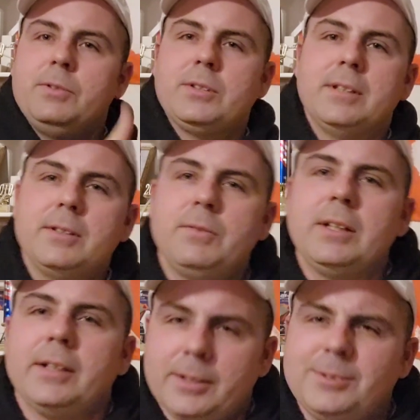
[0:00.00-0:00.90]
if you see this
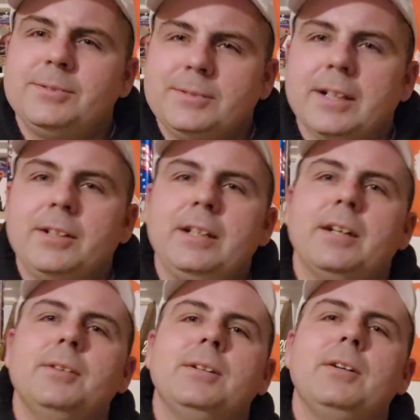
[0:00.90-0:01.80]
video. There you
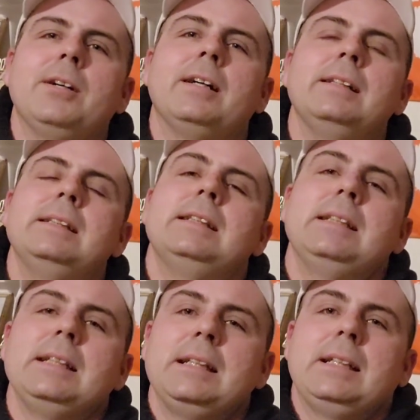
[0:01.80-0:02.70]
go. Okay.
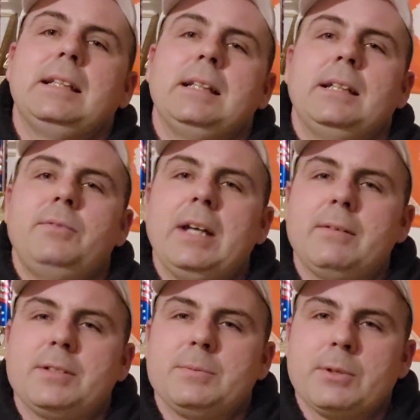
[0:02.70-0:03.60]
If you
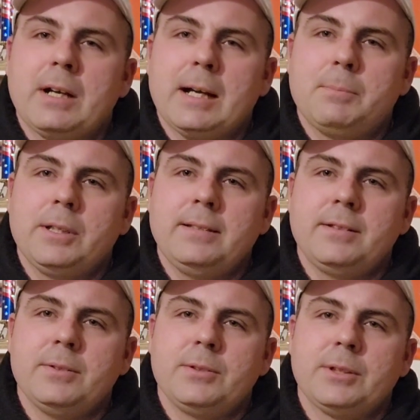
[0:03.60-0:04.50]
haven't subscribed, please do